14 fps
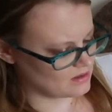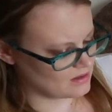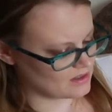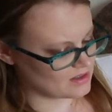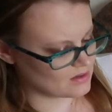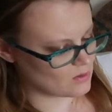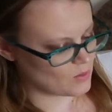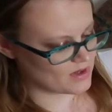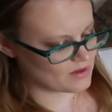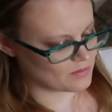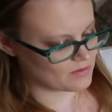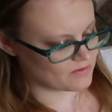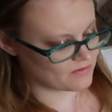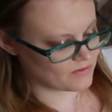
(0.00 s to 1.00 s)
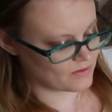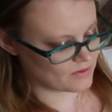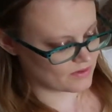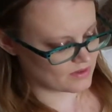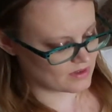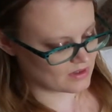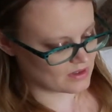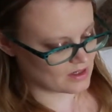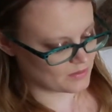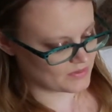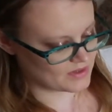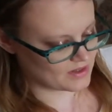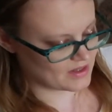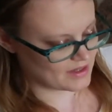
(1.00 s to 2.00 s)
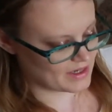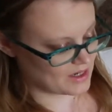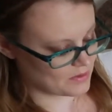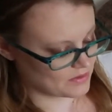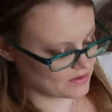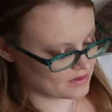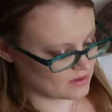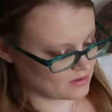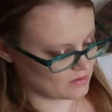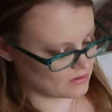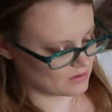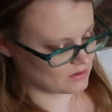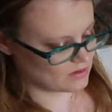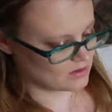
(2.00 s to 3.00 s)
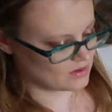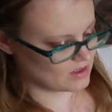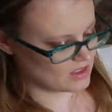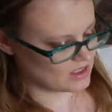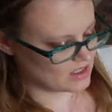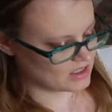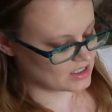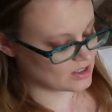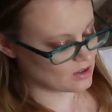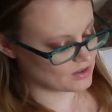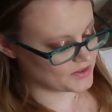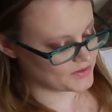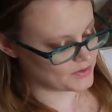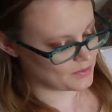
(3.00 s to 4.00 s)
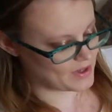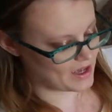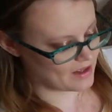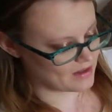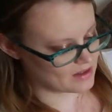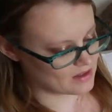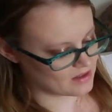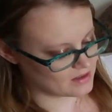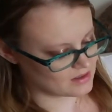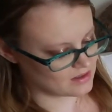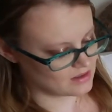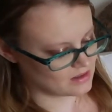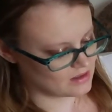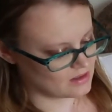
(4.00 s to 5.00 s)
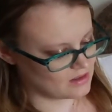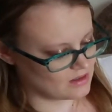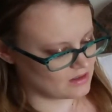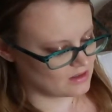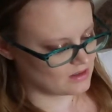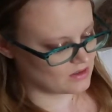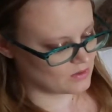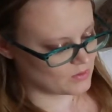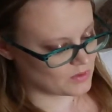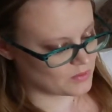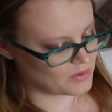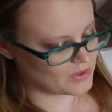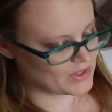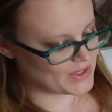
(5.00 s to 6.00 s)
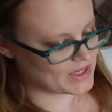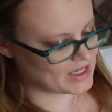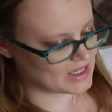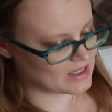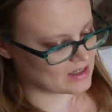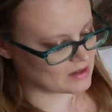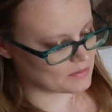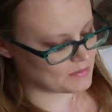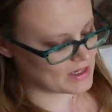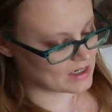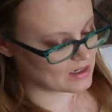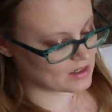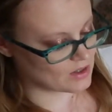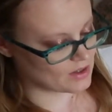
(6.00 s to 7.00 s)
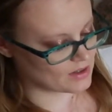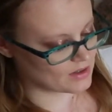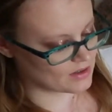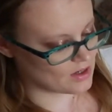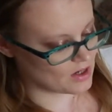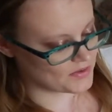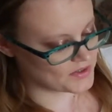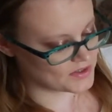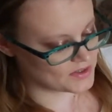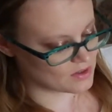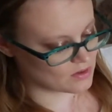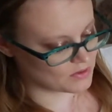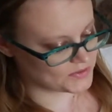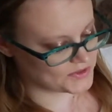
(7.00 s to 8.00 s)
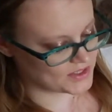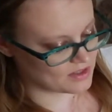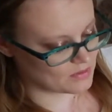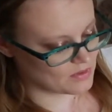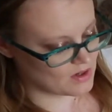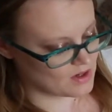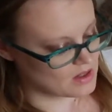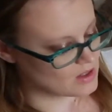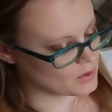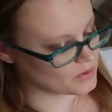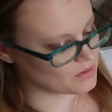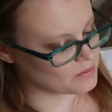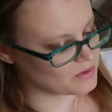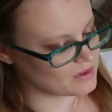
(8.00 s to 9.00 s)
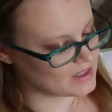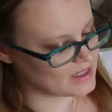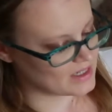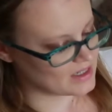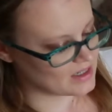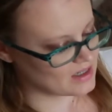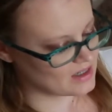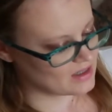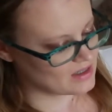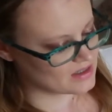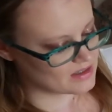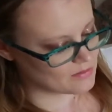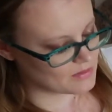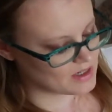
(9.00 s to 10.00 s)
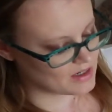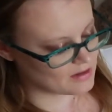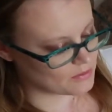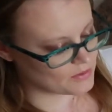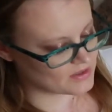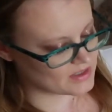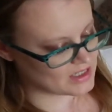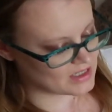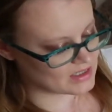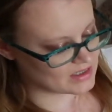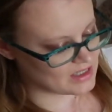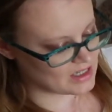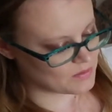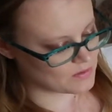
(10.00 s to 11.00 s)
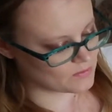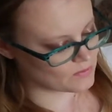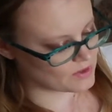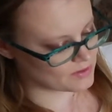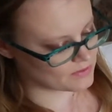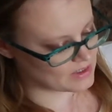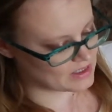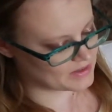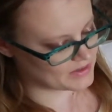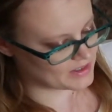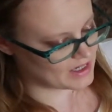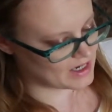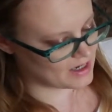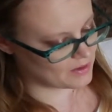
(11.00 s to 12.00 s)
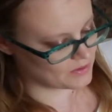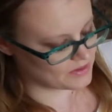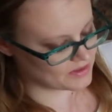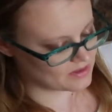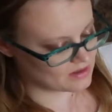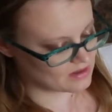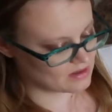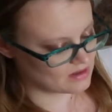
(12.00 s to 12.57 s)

Alyssa always preferred to come to the house though. She called it the palace. We'd play in the backyard on the jungle gym, or we'd play some kind of pretend game and run around the house.